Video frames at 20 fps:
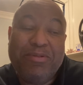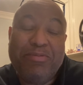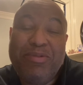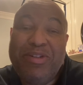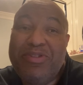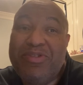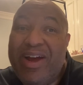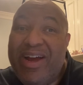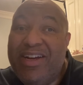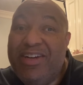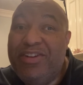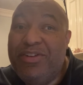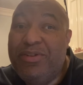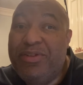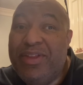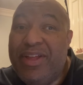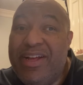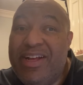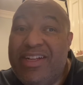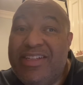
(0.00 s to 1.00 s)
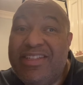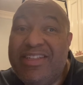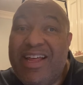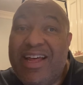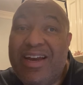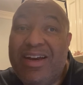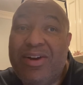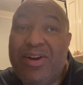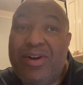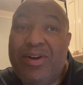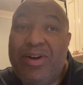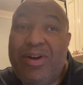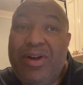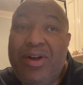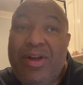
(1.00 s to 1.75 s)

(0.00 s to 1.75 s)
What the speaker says: we try and do things that are